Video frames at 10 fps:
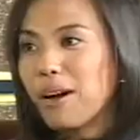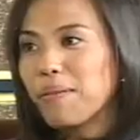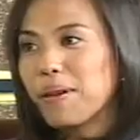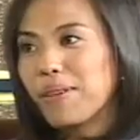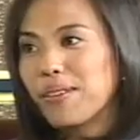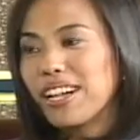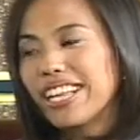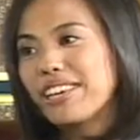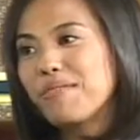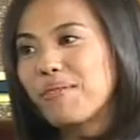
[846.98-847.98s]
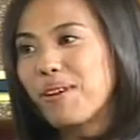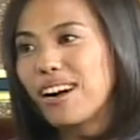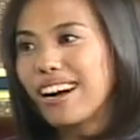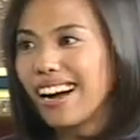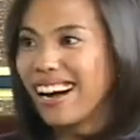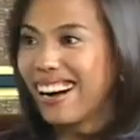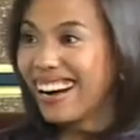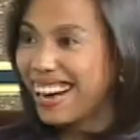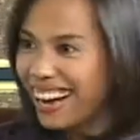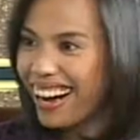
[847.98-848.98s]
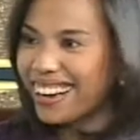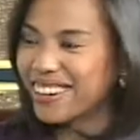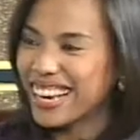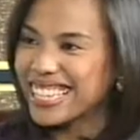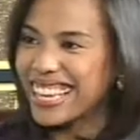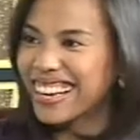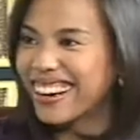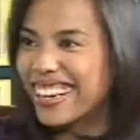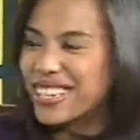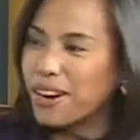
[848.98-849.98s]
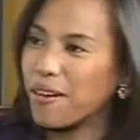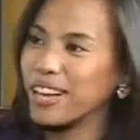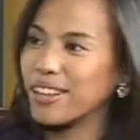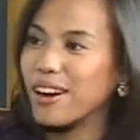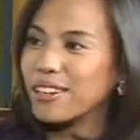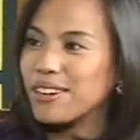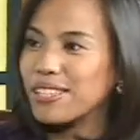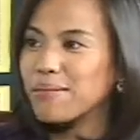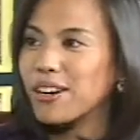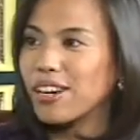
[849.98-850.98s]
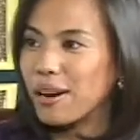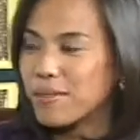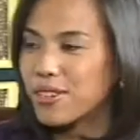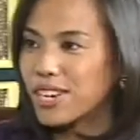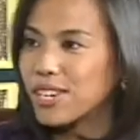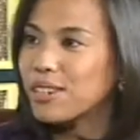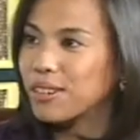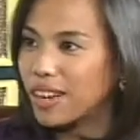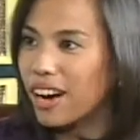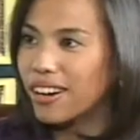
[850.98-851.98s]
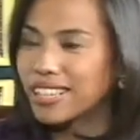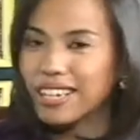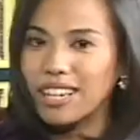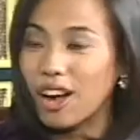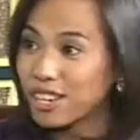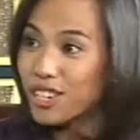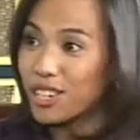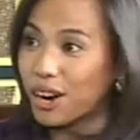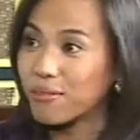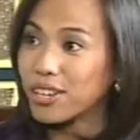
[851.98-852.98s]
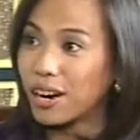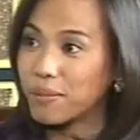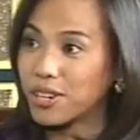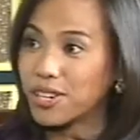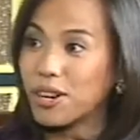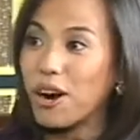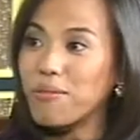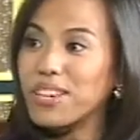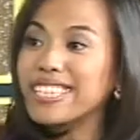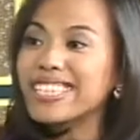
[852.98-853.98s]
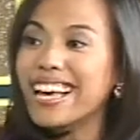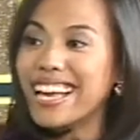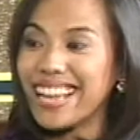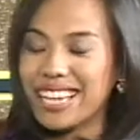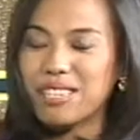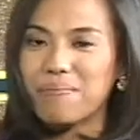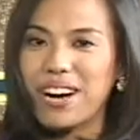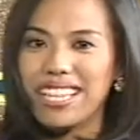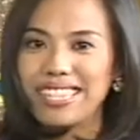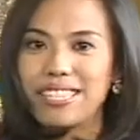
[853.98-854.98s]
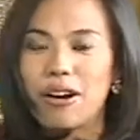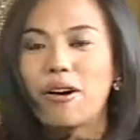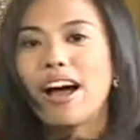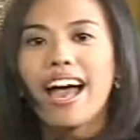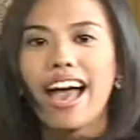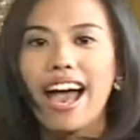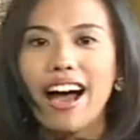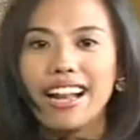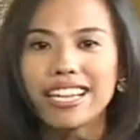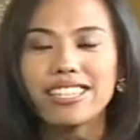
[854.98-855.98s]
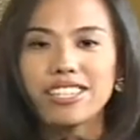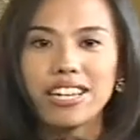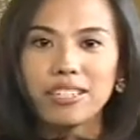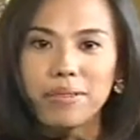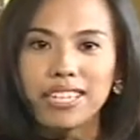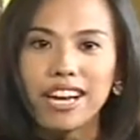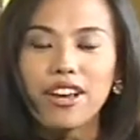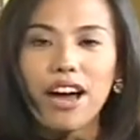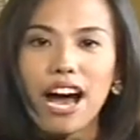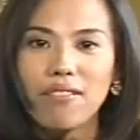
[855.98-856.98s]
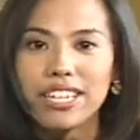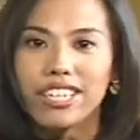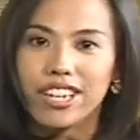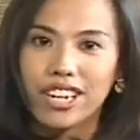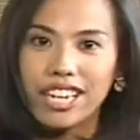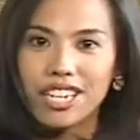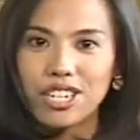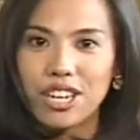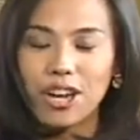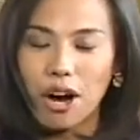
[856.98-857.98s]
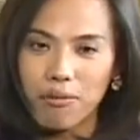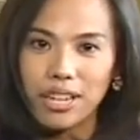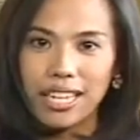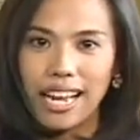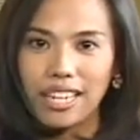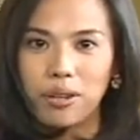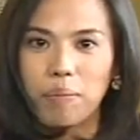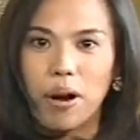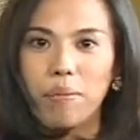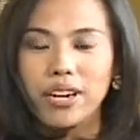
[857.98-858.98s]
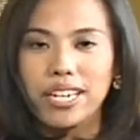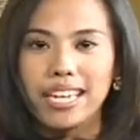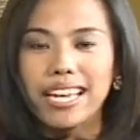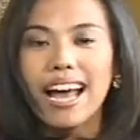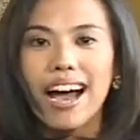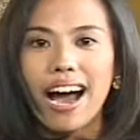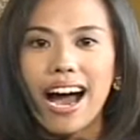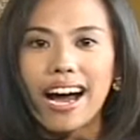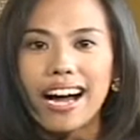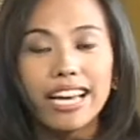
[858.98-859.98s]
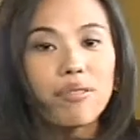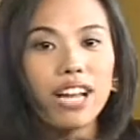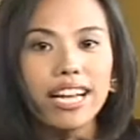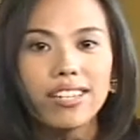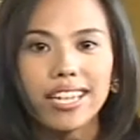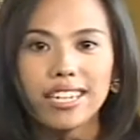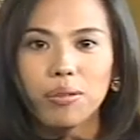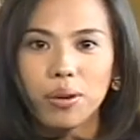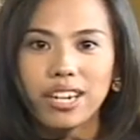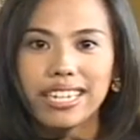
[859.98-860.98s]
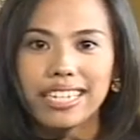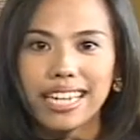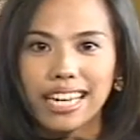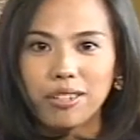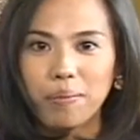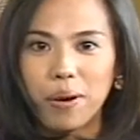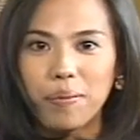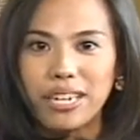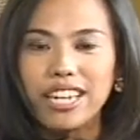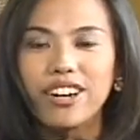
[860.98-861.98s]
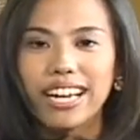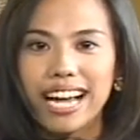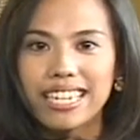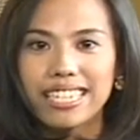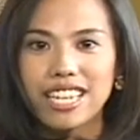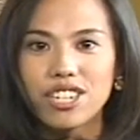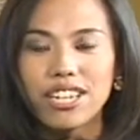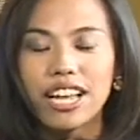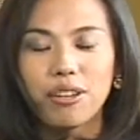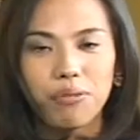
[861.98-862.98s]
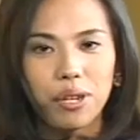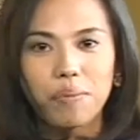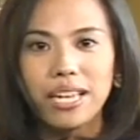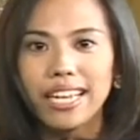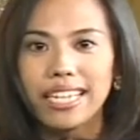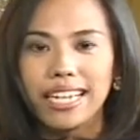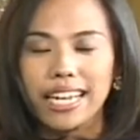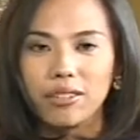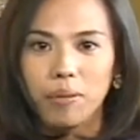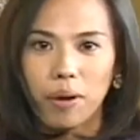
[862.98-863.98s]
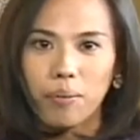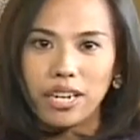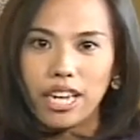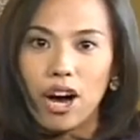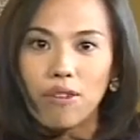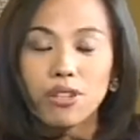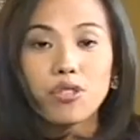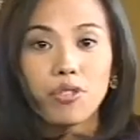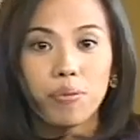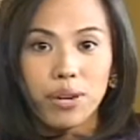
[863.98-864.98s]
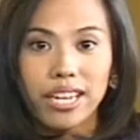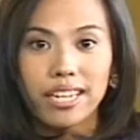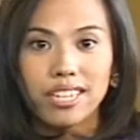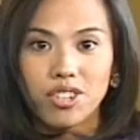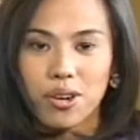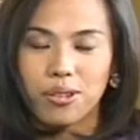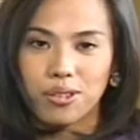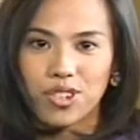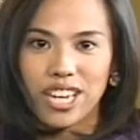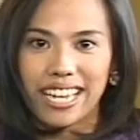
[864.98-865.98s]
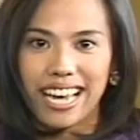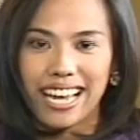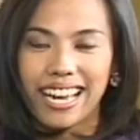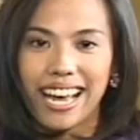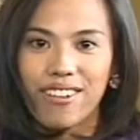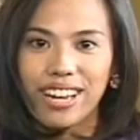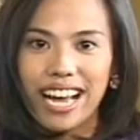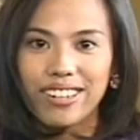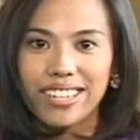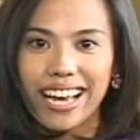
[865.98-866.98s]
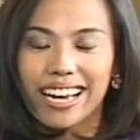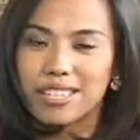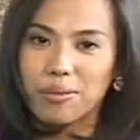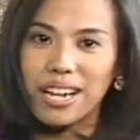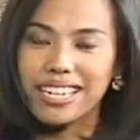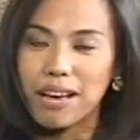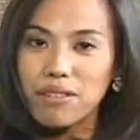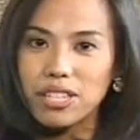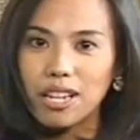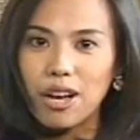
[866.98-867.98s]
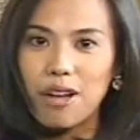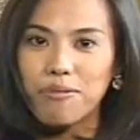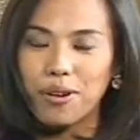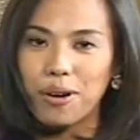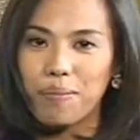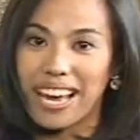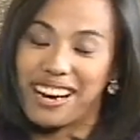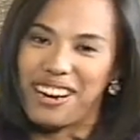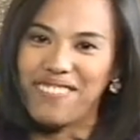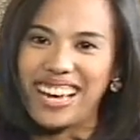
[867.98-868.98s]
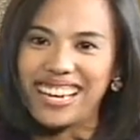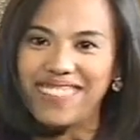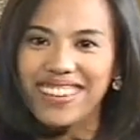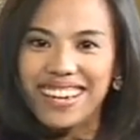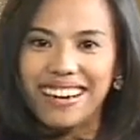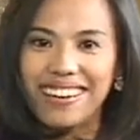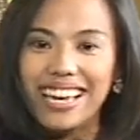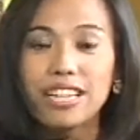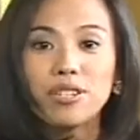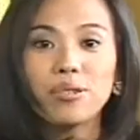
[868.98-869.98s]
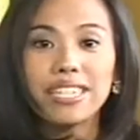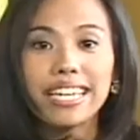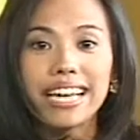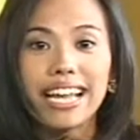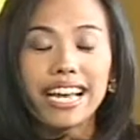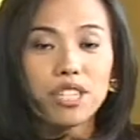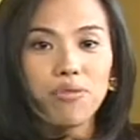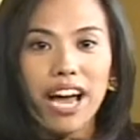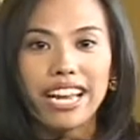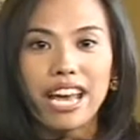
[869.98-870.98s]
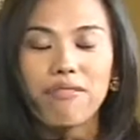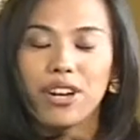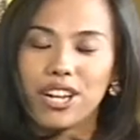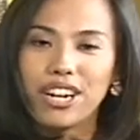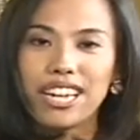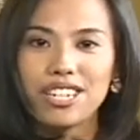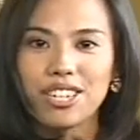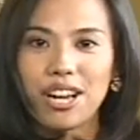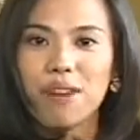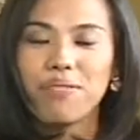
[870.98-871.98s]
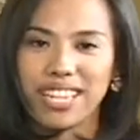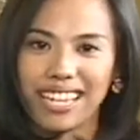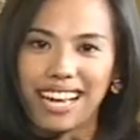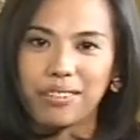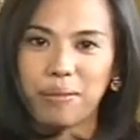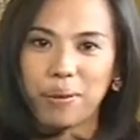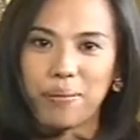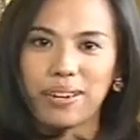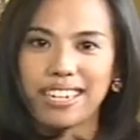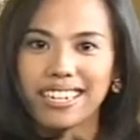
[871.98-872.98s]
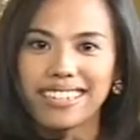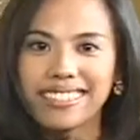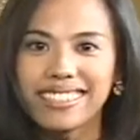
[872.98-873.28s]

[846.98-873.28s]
Lope Manuel, thank you for gracing our show and talking to us about arbitration. Good luck on the launch of the Arbitration Office next month. So, ladies and gentlemen, there you have it, another edition of Intellectual Property. Again, we'd like to thank the World Intellectual Property Organization and the Philippine Intellectual Property Office for bringing this show to GNN. We'd like to thank as well David Salon for my hair and makeup. Okay, tune in again next Friday for another edition of Intellectual Property.